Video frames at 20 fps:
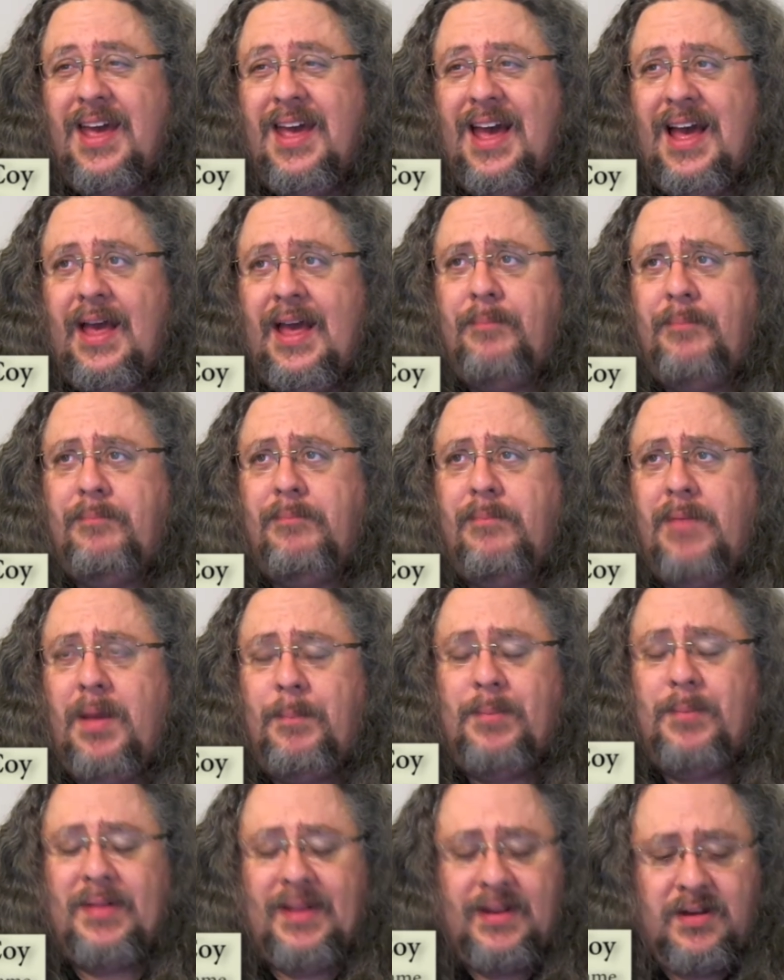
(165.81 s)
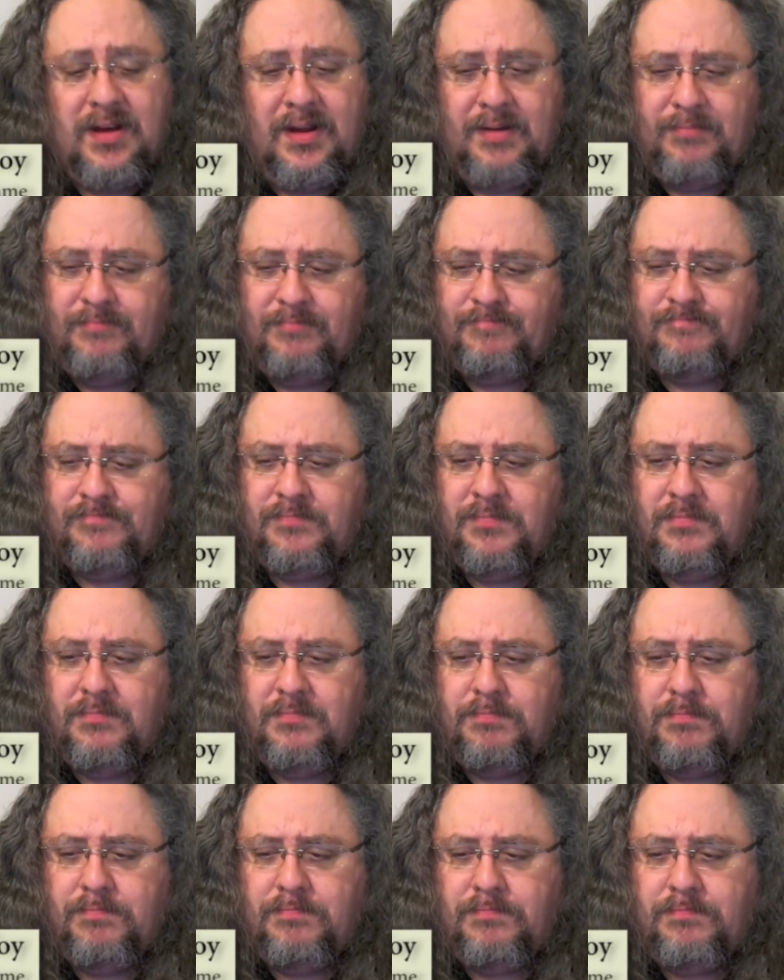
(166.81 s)
I plan on
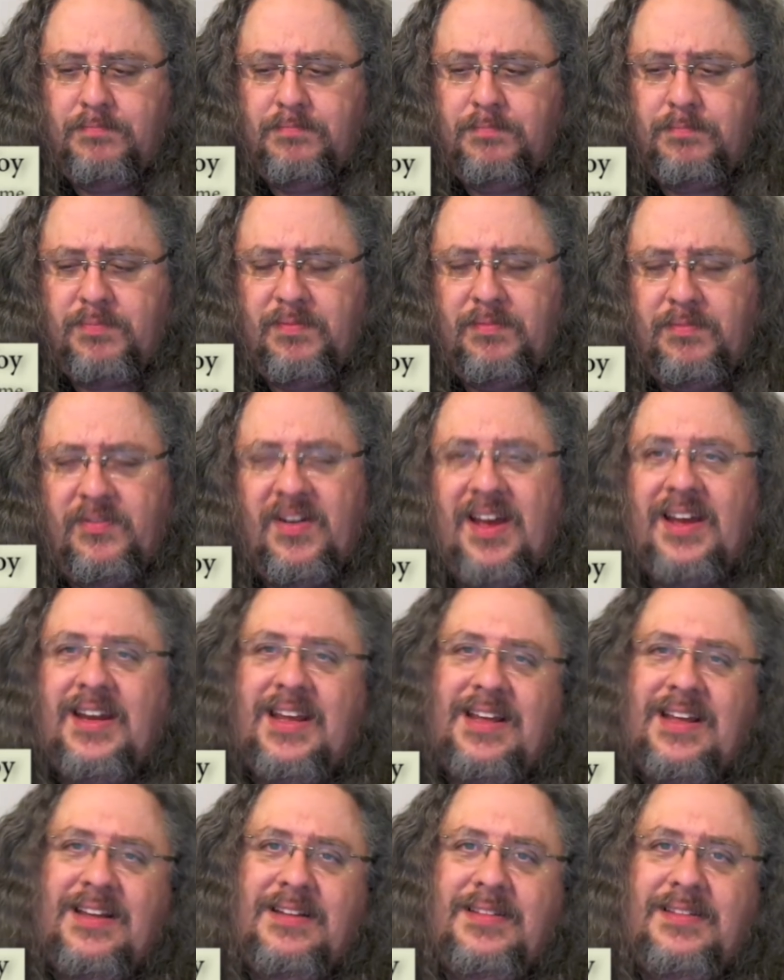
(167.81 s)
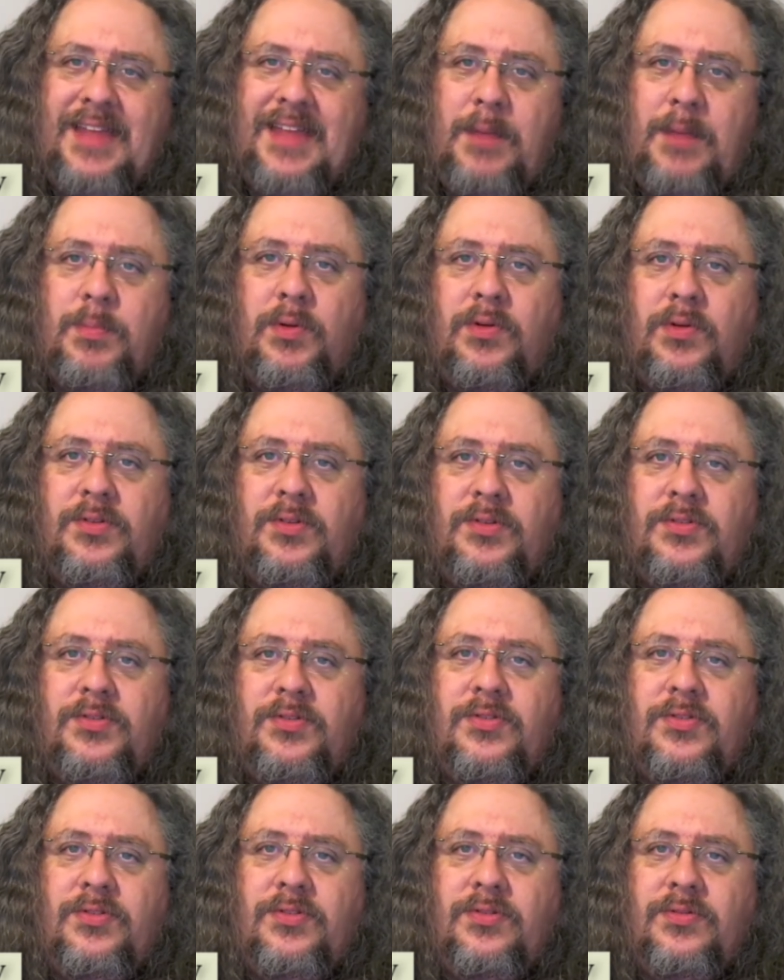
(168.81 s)
providing
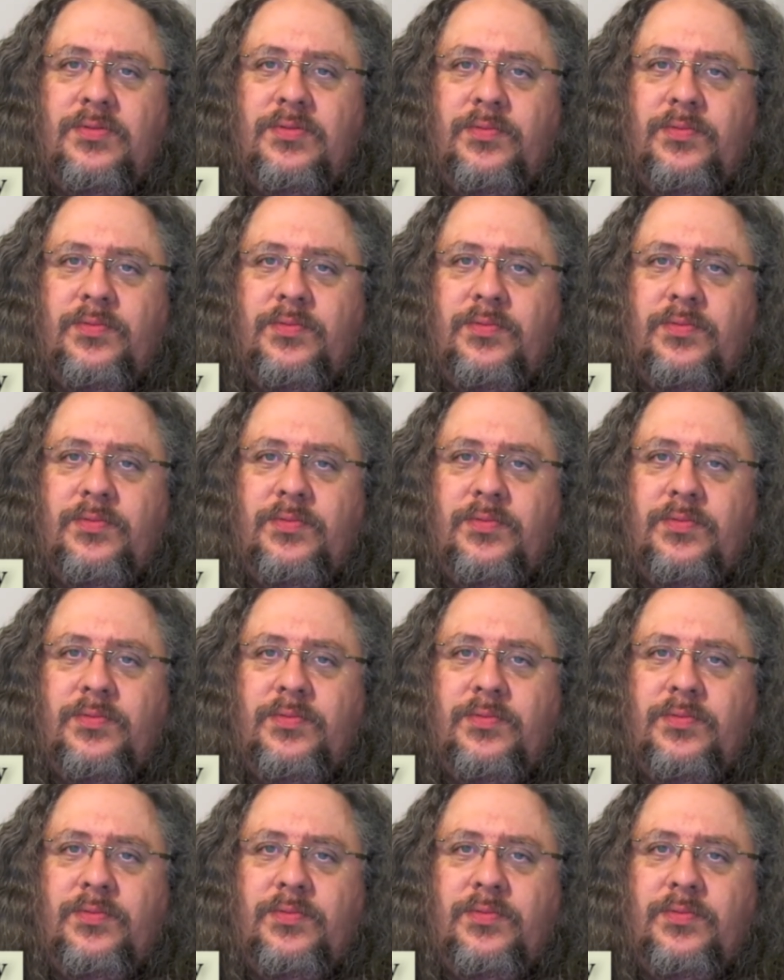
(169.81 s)
labels